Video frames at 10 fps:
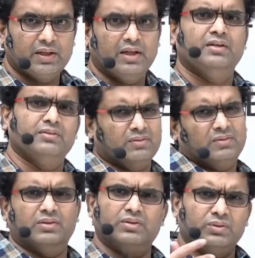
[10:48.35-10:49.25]
And
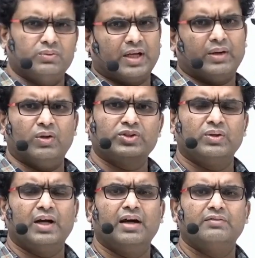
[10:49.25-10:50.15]
you can also
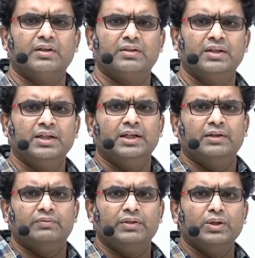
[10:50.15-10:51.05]
have the
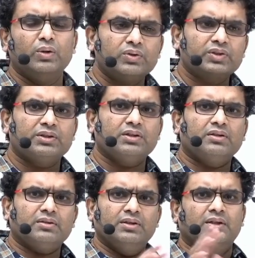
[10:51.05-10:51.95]
Windows
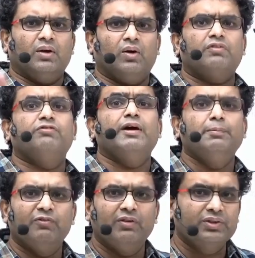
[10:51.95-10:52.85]
or web version